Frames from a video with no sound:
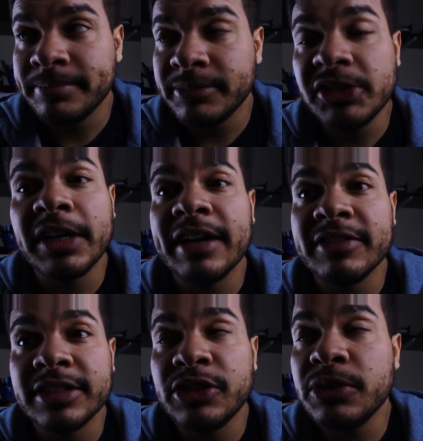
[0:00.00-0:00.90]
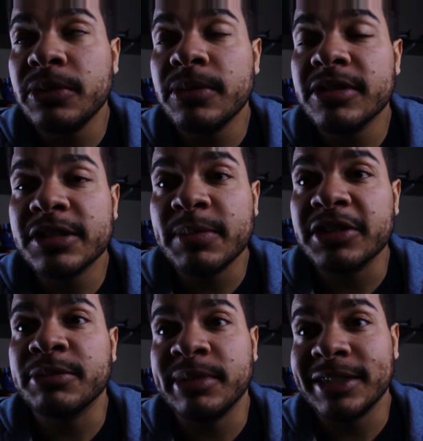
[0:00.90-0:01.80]
You'll have a new
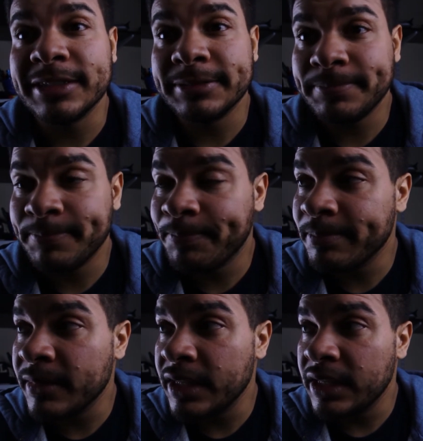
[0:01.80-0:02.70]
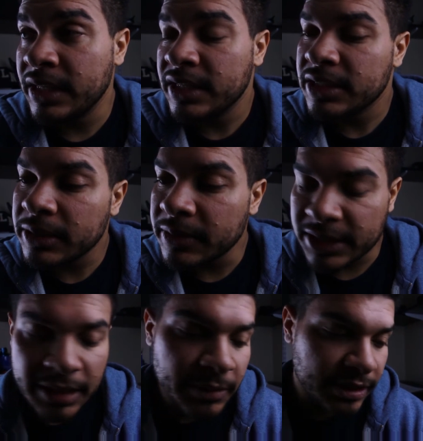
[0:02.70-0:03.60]
special bond. So,
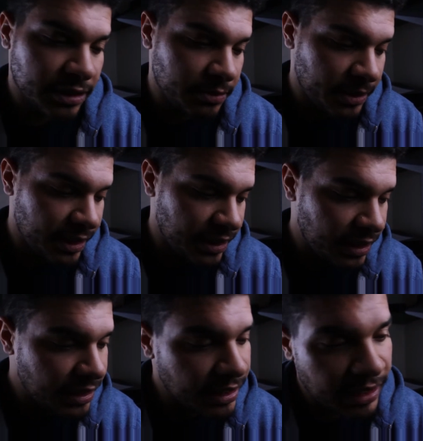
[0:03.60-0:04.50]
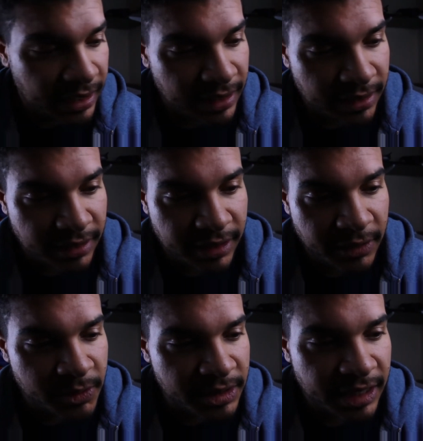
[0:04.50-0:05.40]
anyways, I went to Japan, and
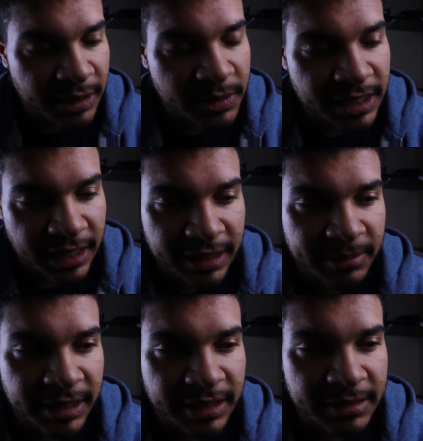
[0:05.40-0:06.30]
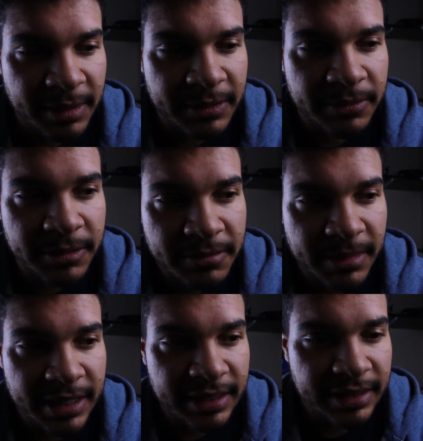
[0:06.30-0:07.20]
it was odd because my
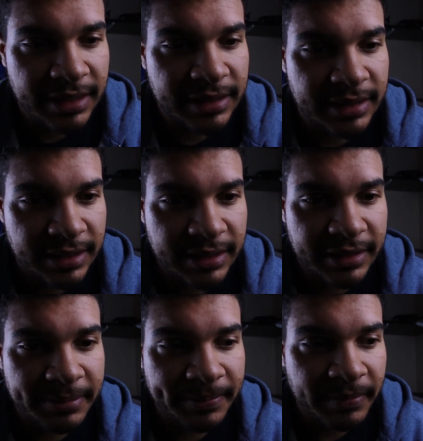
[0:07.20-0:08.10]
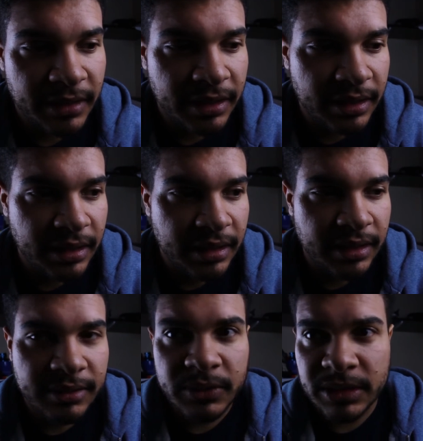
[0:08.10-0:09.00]
roommate at the time
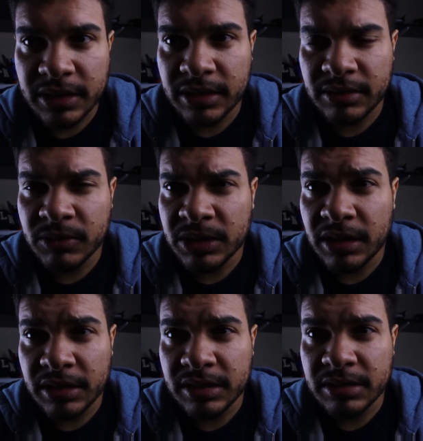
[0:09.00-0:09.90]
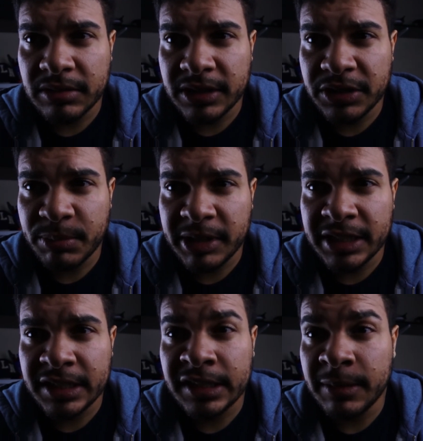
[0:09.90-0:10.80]
was also in
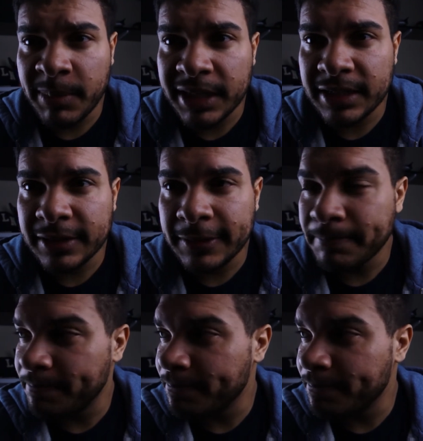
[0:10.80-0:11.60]
Japan independently,